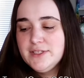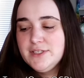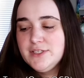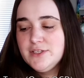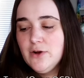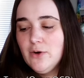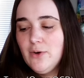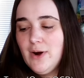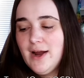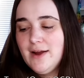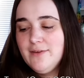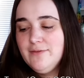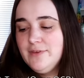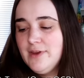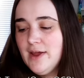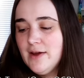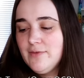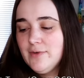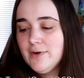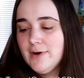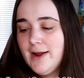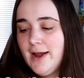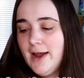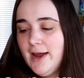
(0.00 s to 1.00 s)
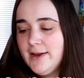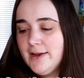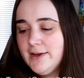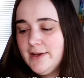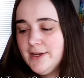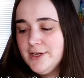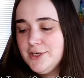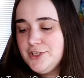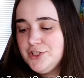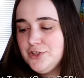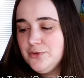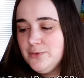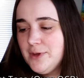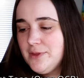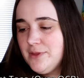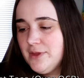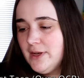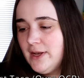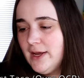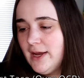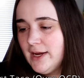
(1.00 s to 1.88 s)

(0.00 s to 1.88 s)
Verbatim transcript: So I've never had an issue with it.